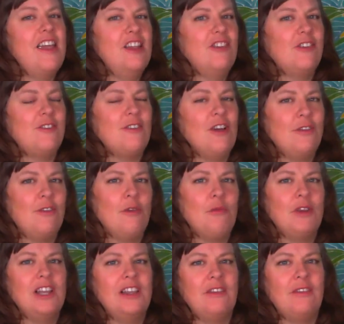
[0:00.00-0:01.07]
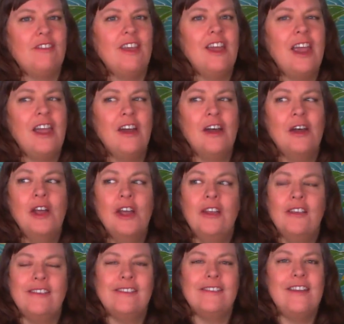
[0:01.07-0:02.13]
he just also released a
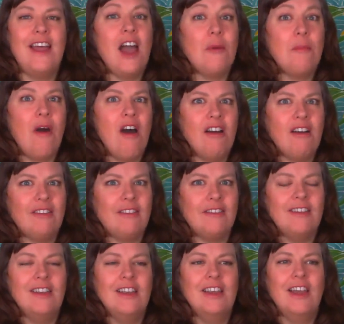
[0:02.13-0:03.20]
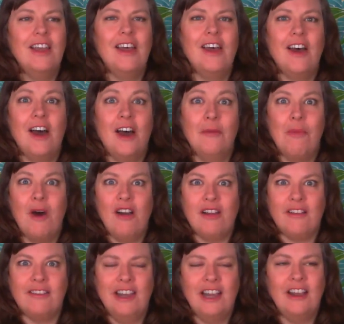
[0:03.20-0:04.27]
snack box
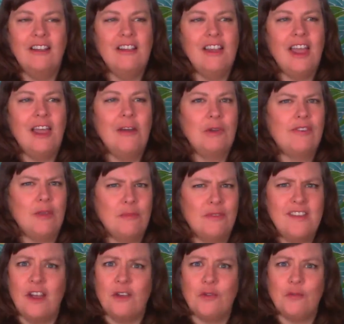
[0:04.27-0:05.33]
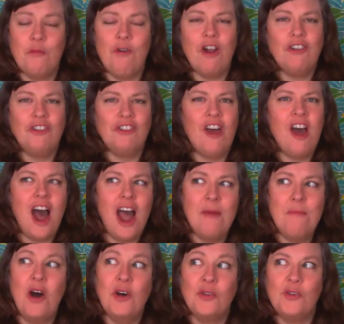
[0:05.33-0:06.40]
unboxing with some snacks from Russia.
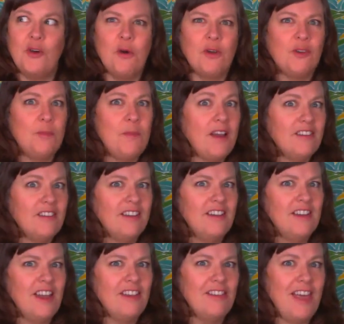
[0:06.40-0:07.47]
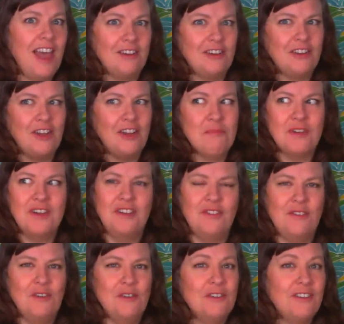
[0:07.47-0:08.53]
I'm also expecting that company
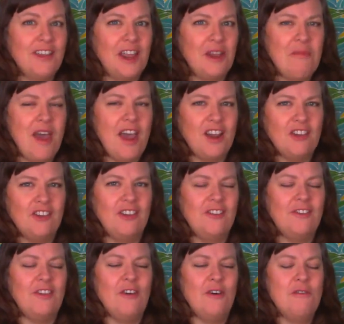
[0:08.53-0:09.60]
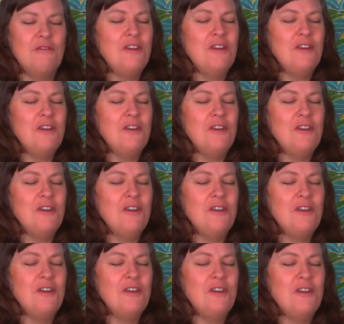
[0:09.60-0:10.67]
soon to get packages. So who knows what's going to
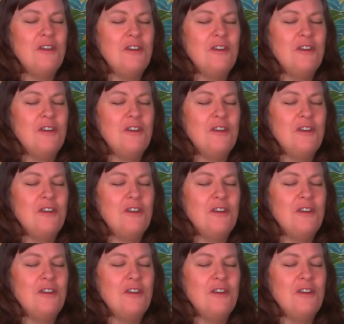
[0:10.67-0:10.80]
happen.